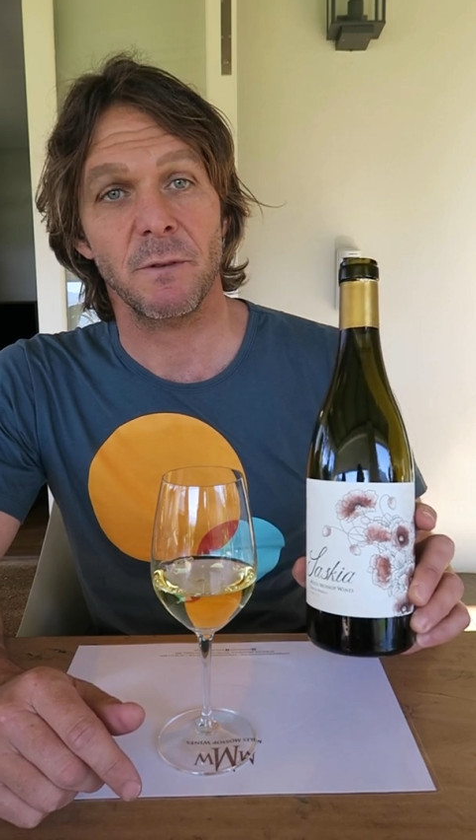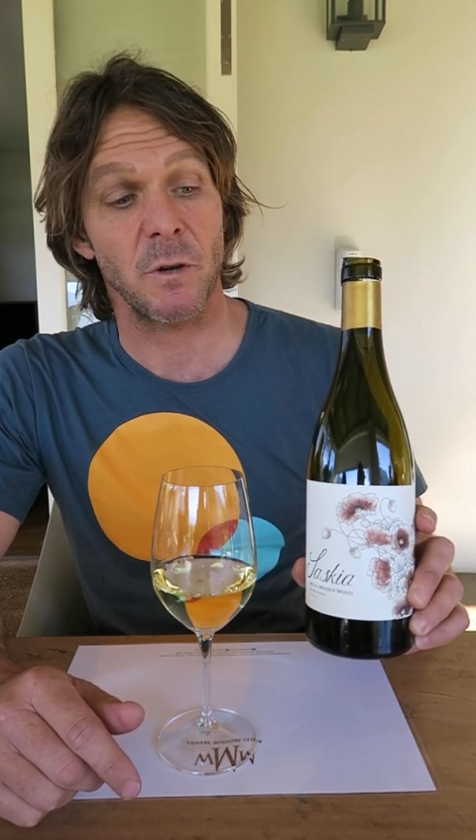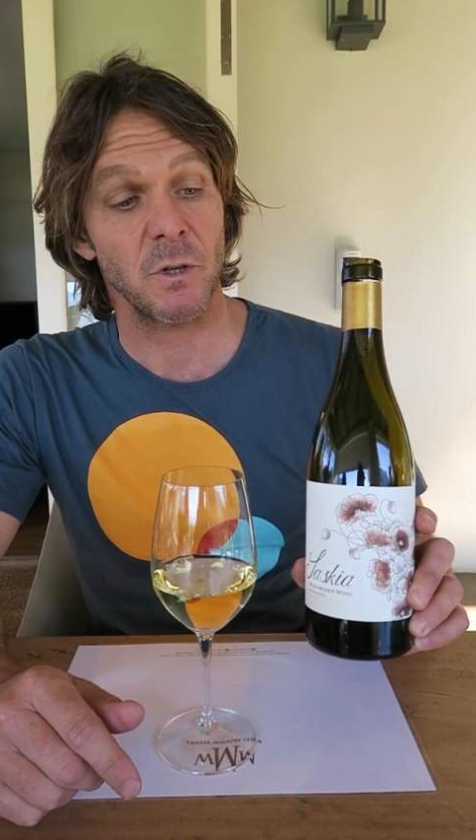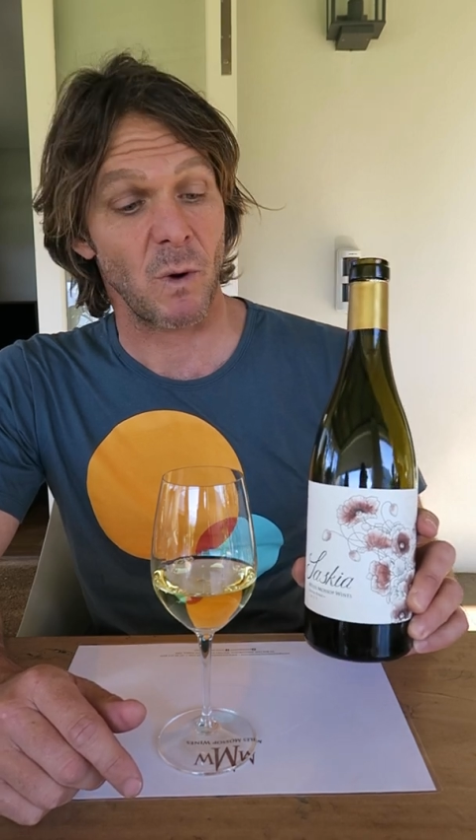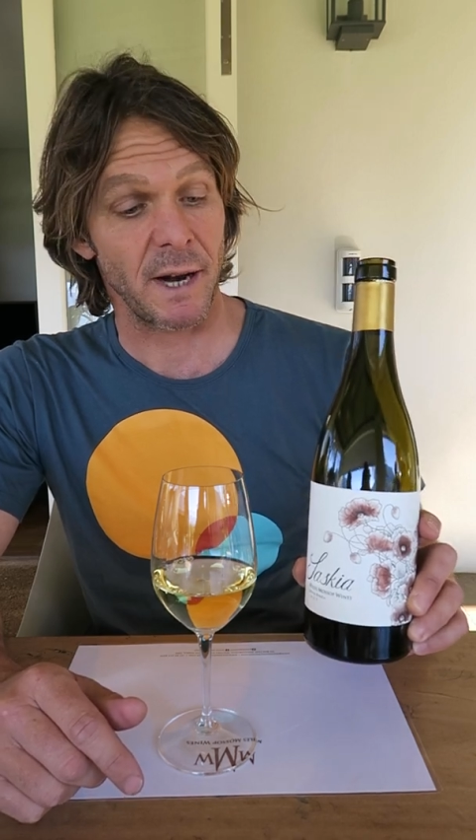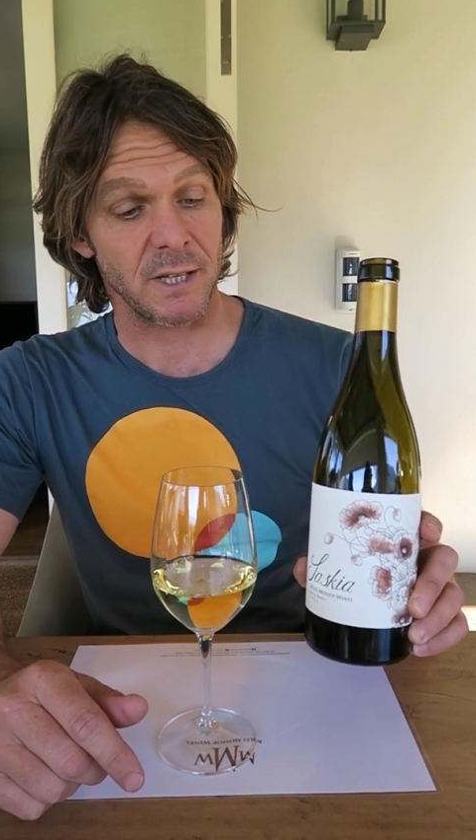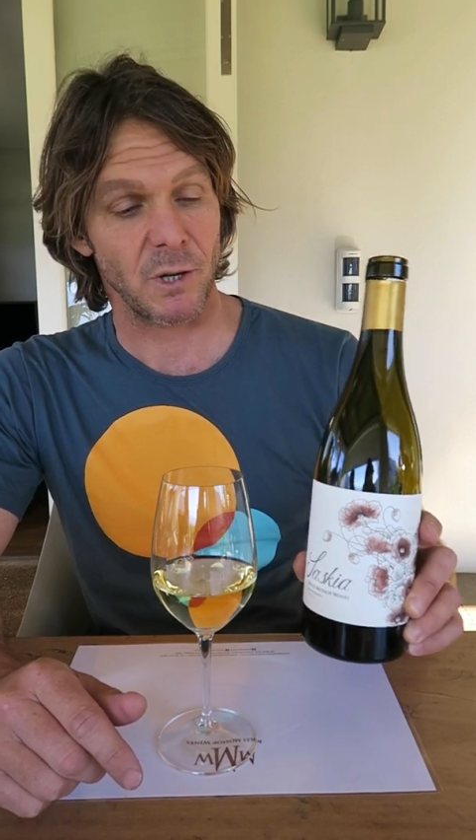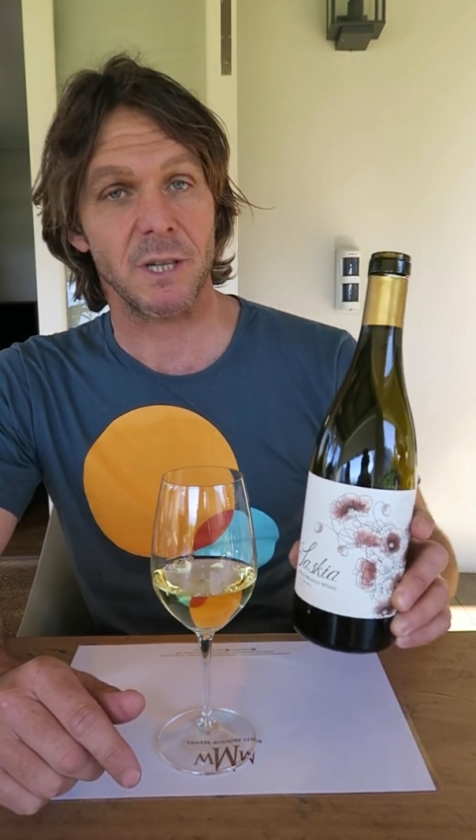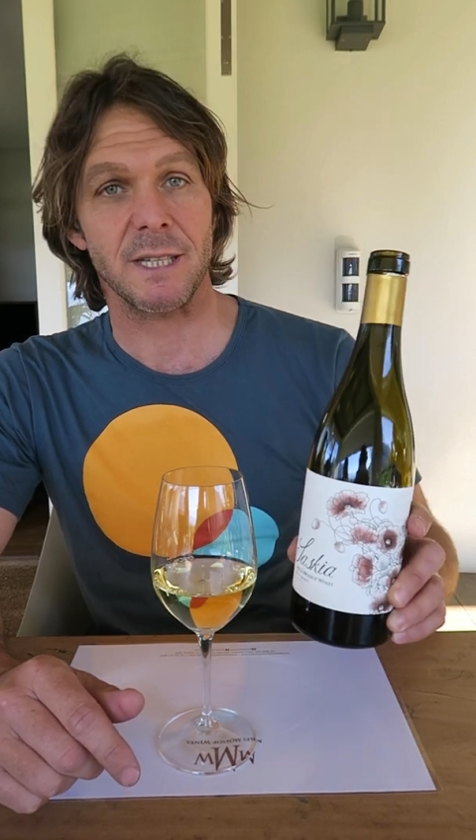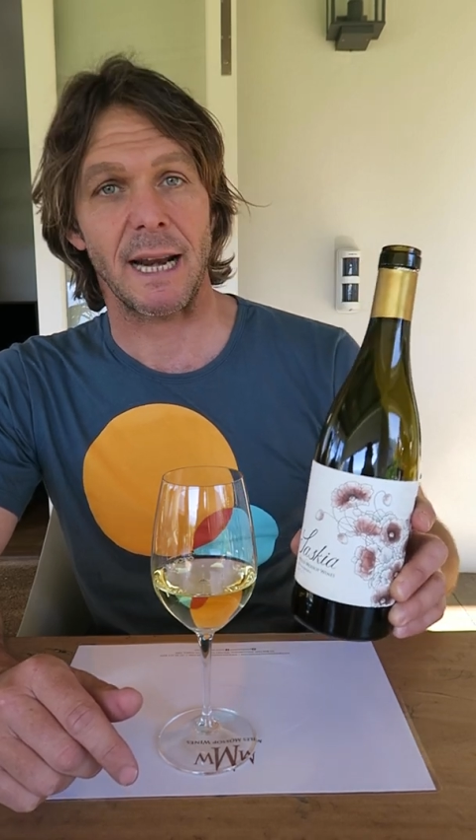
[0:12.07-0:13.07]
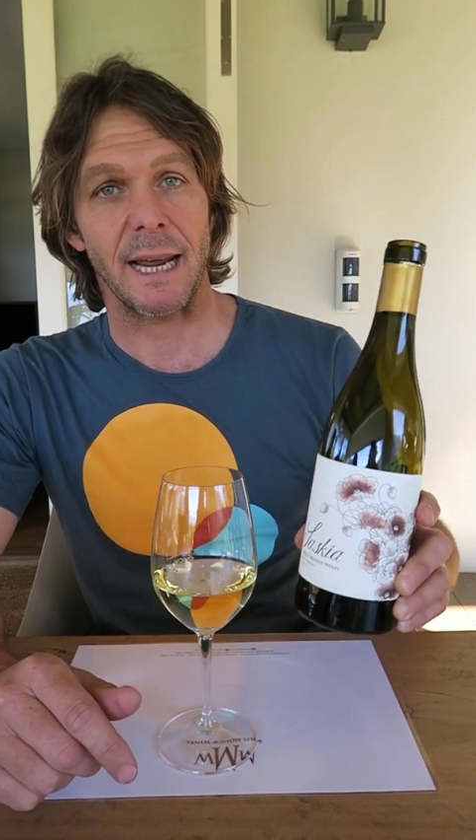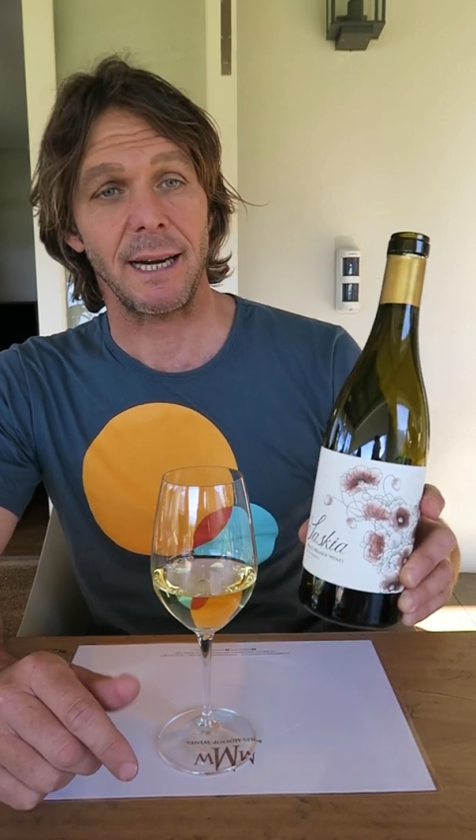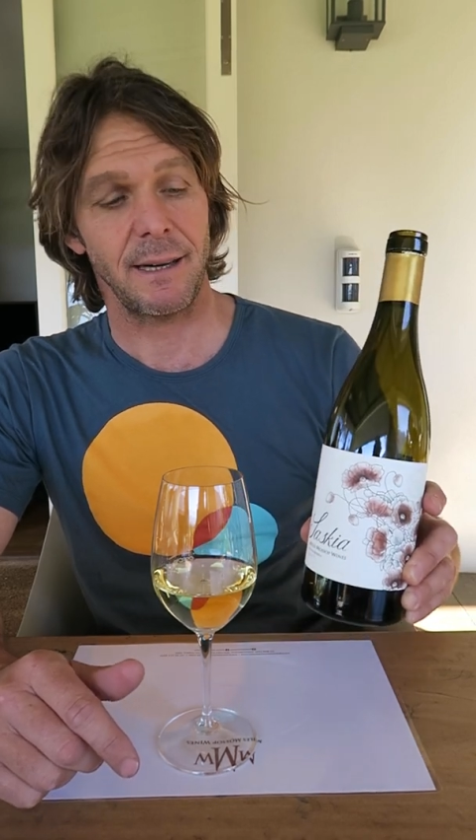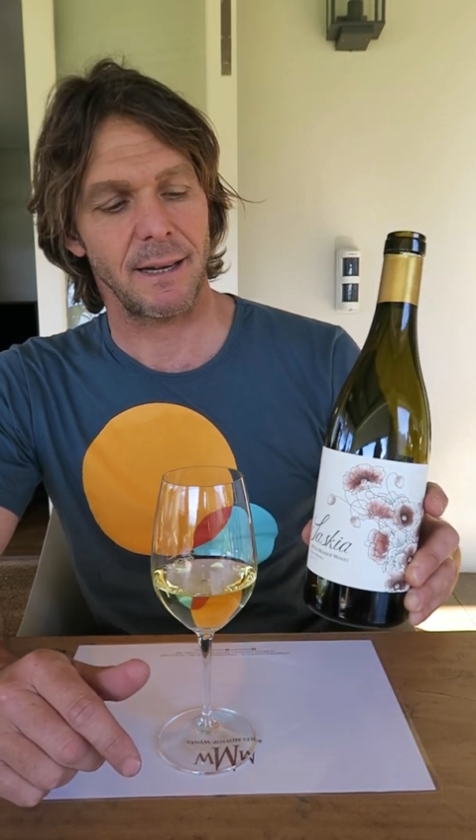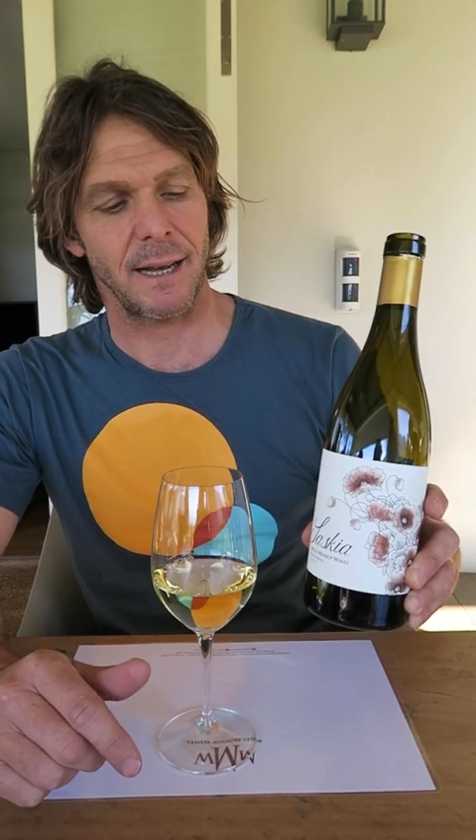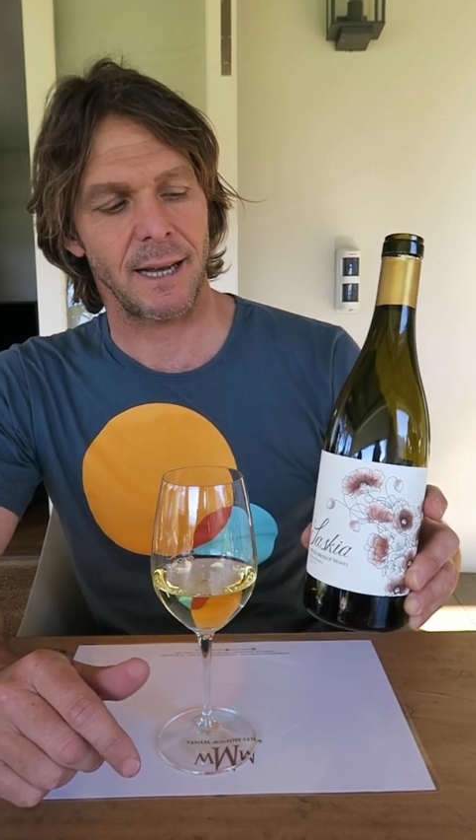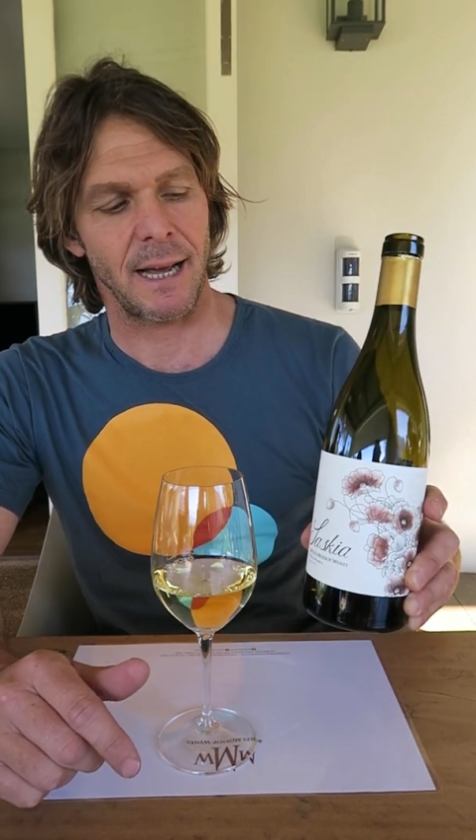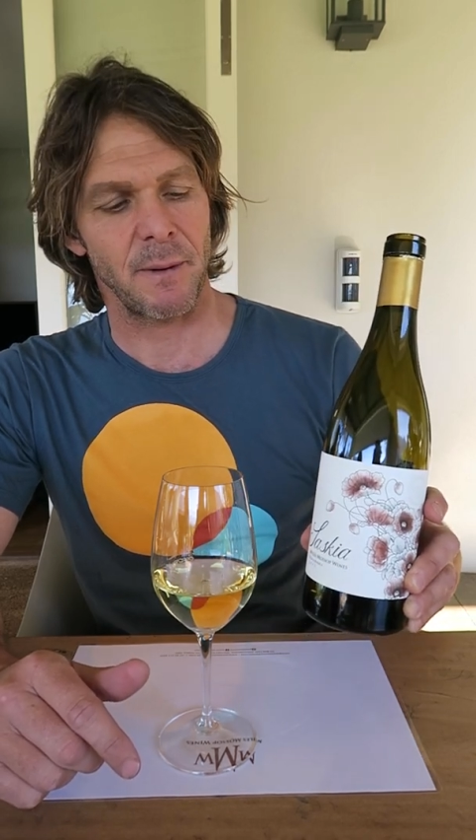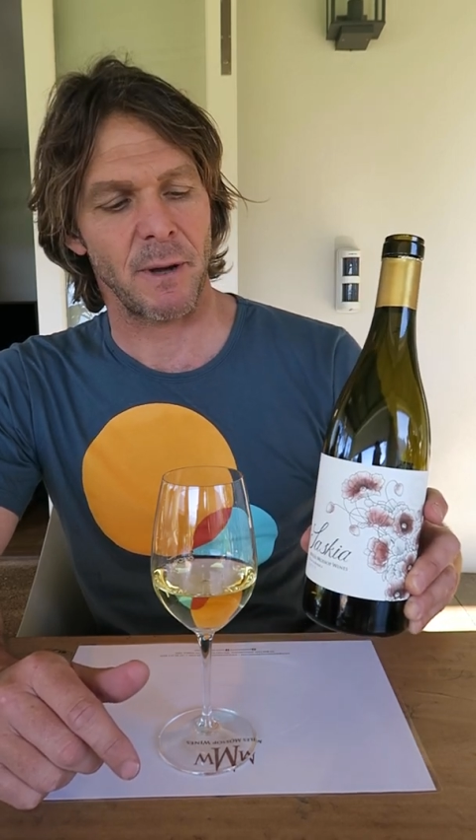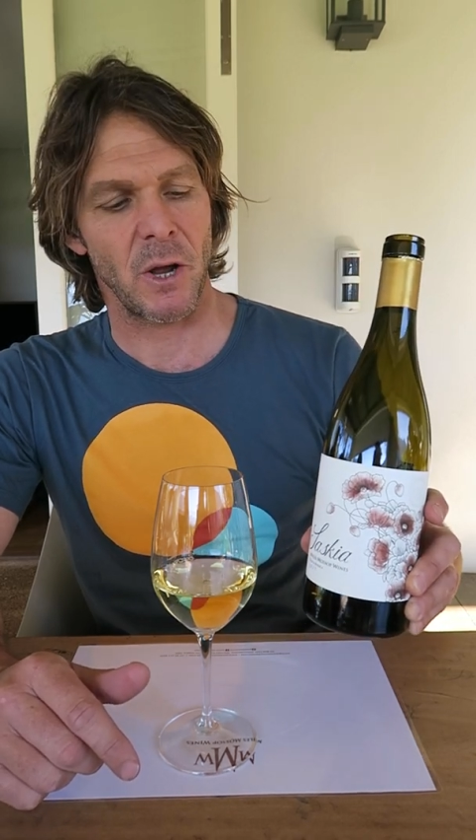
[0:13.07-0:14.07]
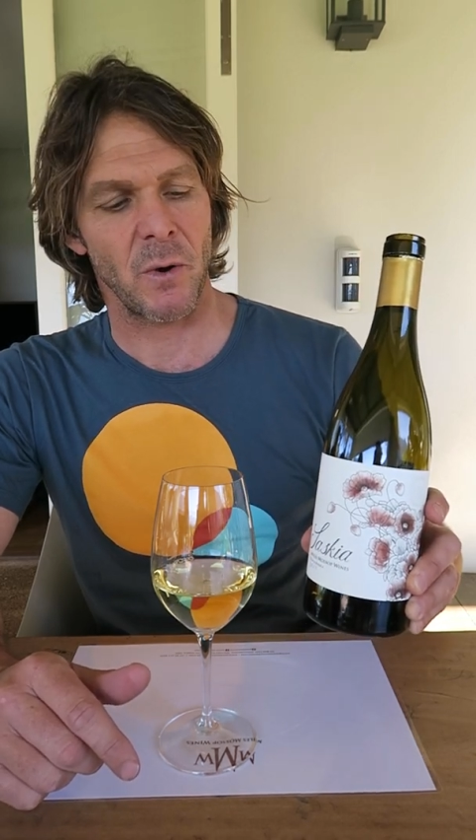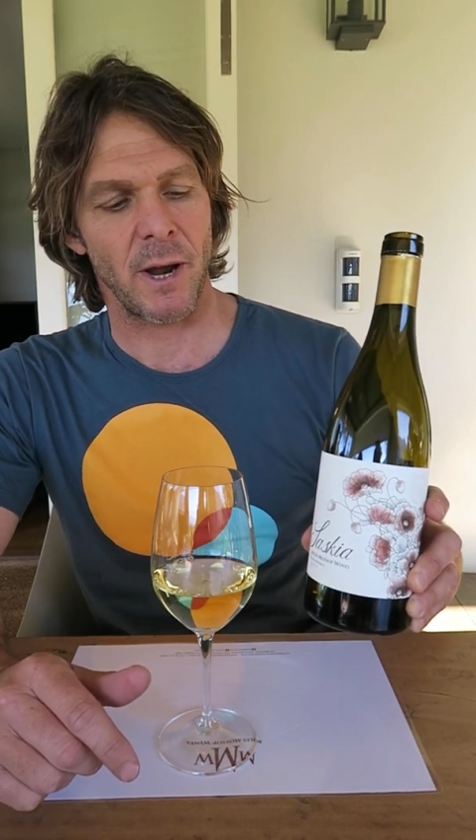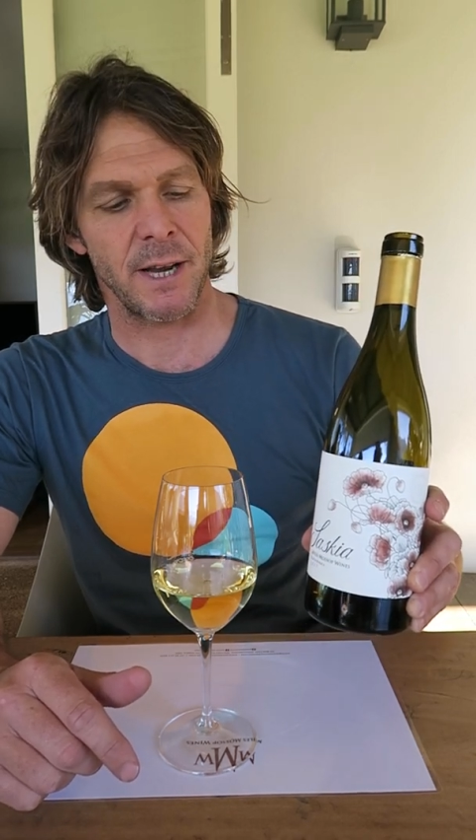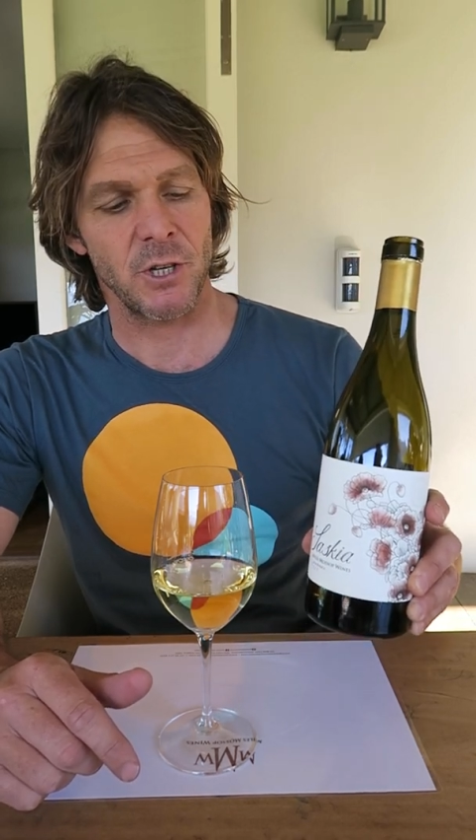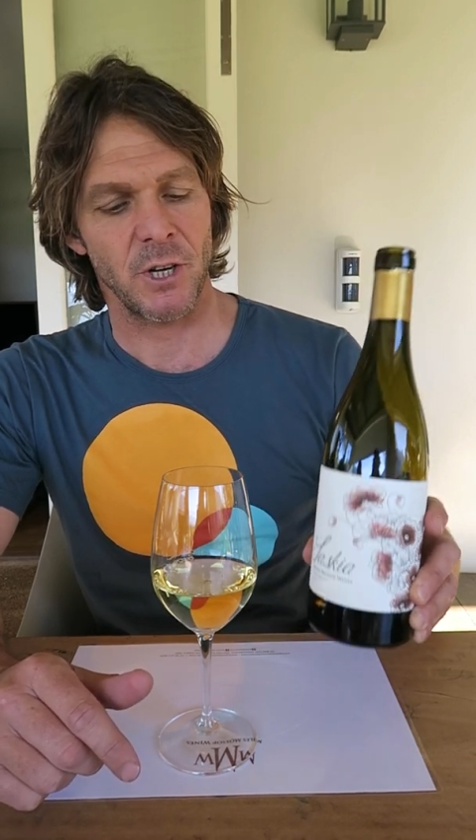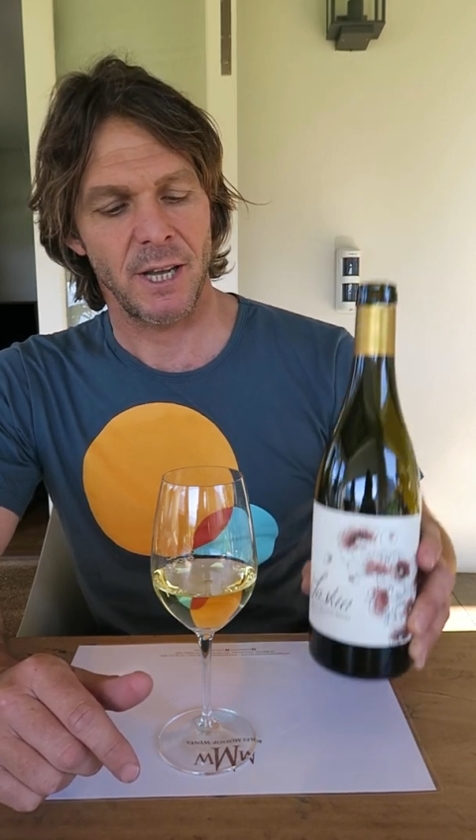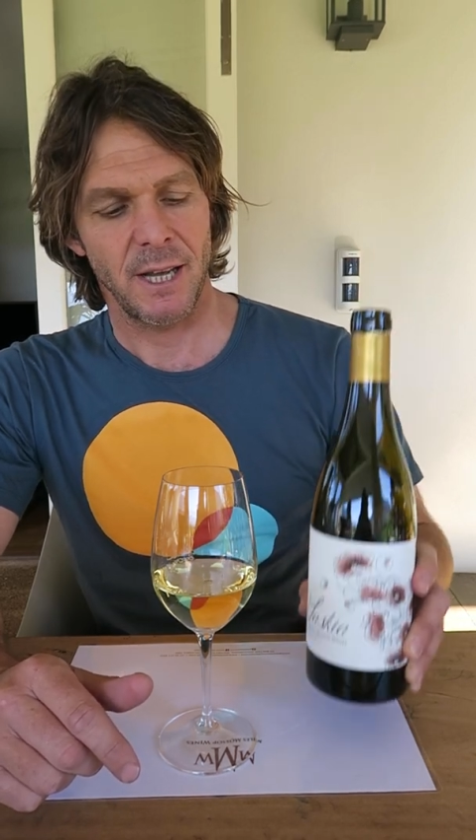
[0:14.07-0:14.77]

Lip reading: The first wine I started selling under my own range.